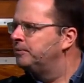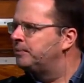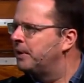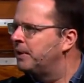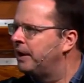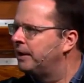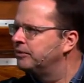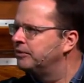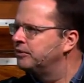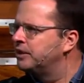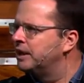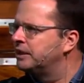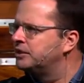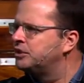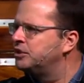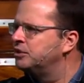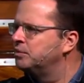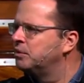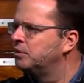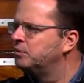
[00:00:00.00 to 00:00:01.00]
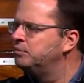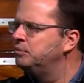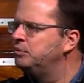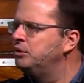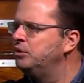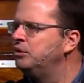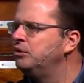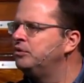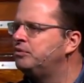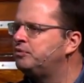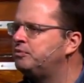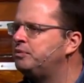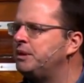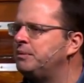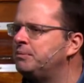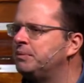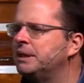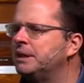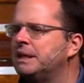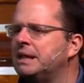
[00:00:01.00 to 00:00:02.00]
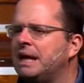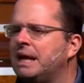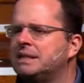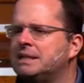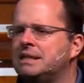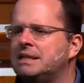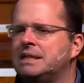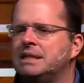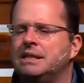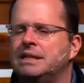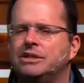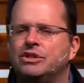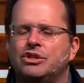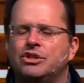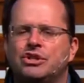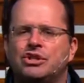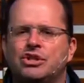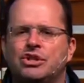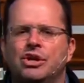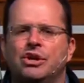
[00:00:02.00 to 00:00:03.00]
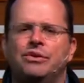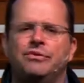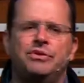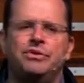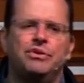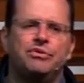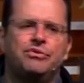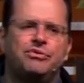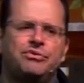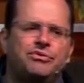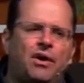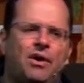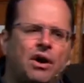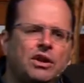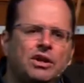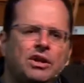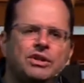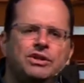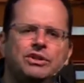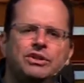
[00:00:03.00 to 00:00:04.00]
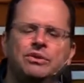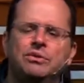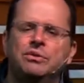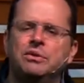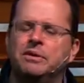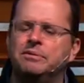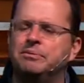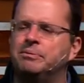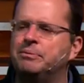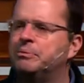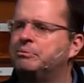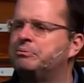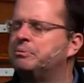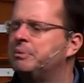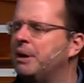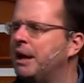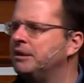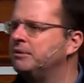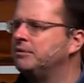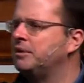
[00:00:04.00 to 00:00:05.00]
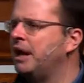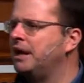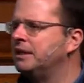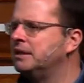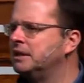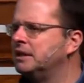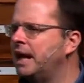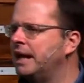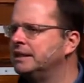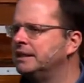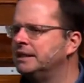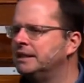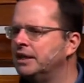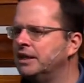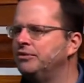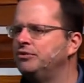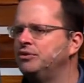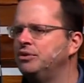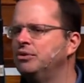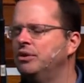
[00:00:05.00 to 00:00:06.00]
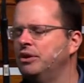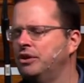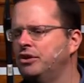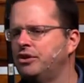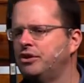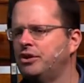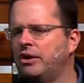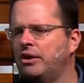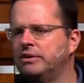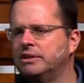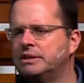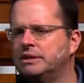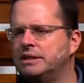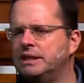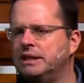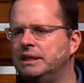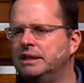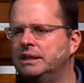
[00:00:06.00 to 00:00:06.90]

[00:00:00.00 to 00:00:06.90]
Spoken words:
that you will move people in our city to serve you, follow you, and give you authority.